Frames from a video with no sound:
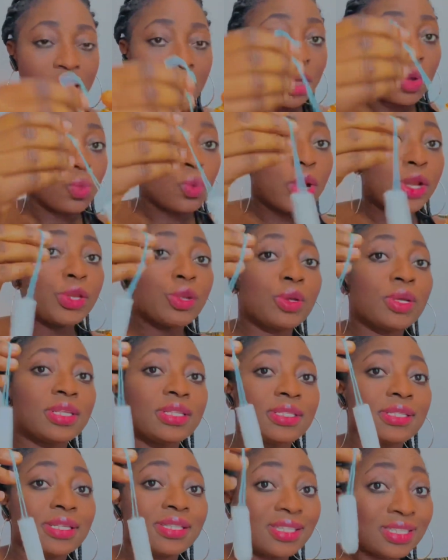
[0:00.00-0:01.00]
When you
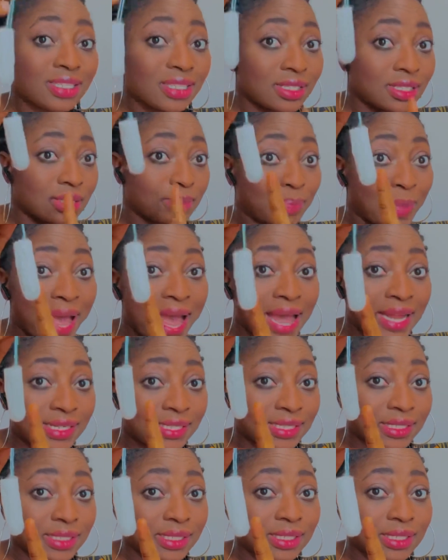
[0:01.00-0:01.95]
insert, this is pad,